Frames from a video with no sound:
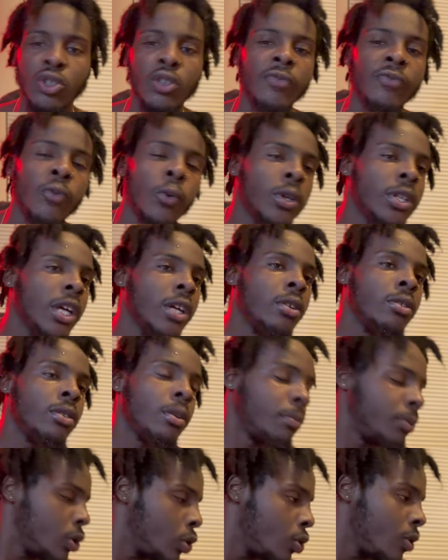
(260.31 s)
the point
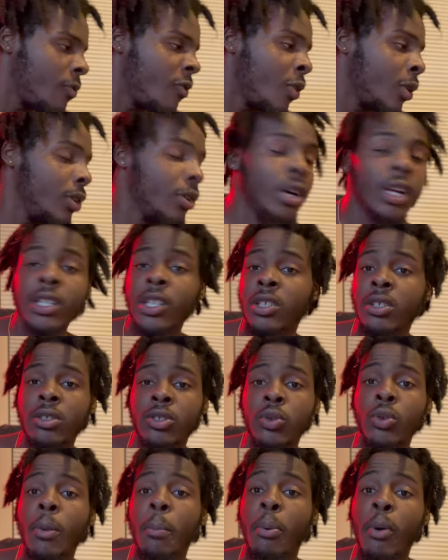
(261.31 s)

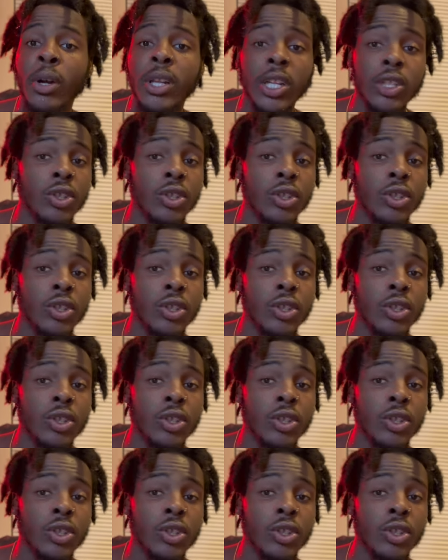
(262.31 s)
that